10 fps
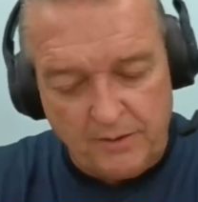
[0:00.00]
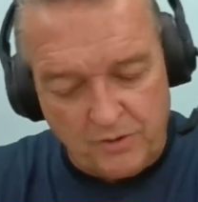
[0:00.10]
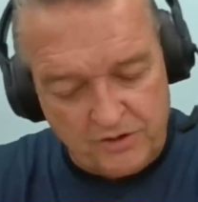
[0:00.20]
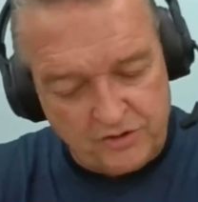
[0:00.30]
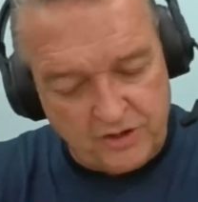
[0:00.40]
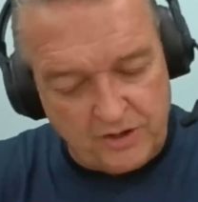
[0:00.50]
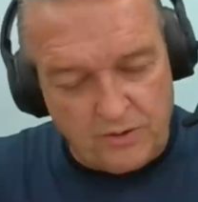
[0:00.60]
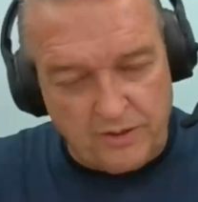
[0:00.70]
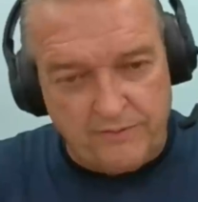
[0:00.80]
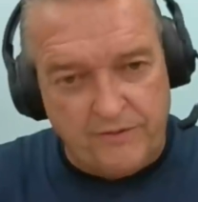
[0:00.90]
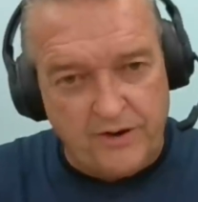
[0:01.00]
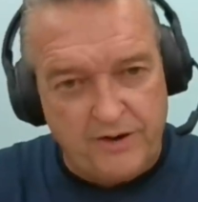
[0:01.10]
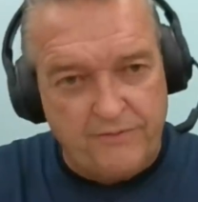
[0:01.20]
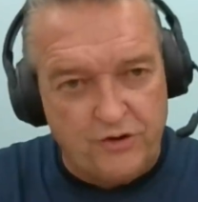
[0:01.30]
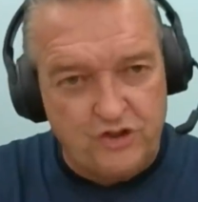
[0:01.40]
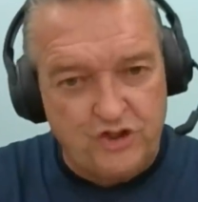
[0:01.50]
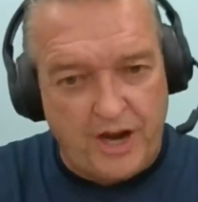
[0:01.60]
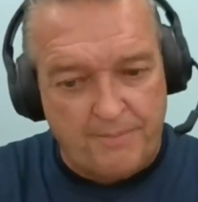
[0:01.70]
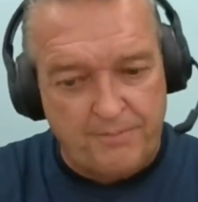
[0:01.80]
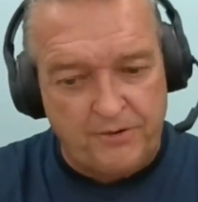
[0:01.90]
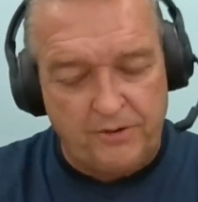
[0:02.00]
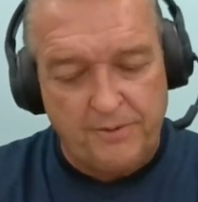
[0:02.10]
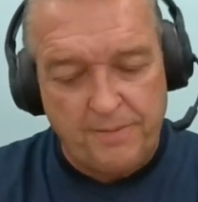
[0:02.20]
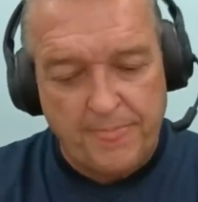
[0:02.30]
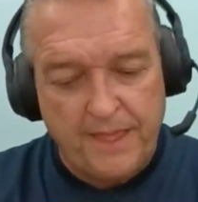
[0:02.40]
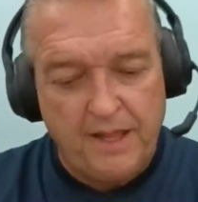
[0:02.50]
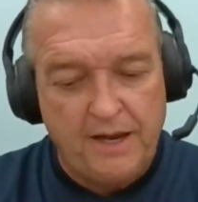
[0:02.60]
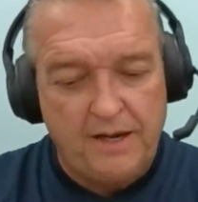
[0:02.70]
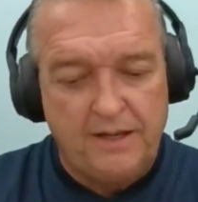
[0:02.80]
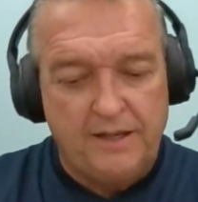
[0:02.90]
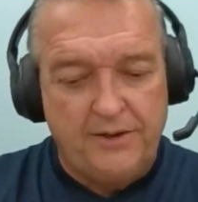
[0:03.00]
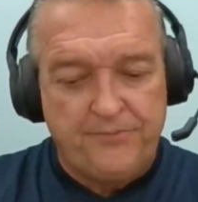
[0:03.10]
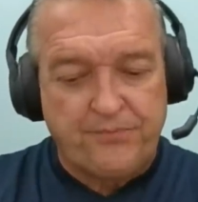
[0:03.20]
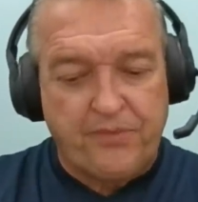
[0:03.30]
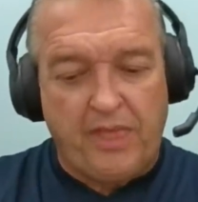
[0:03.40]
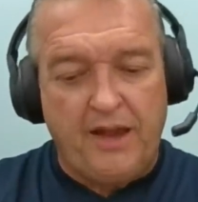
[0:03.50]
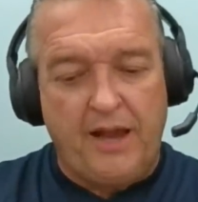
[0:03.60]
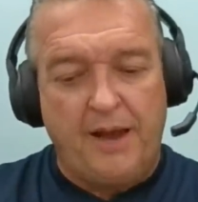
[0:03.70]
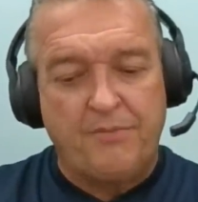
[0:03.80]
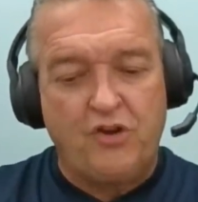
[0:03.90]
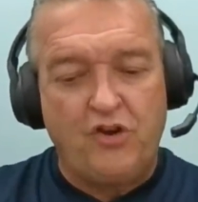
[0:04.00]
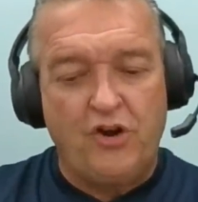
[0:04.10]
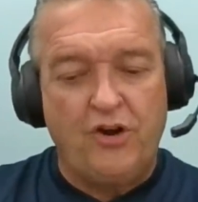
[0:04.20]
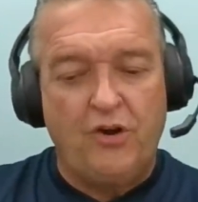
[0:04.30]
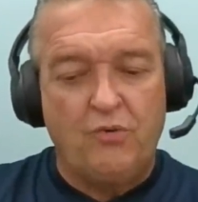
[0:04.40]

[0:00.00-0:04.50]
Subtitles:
and we're just going to go to the very first chapter. I'm going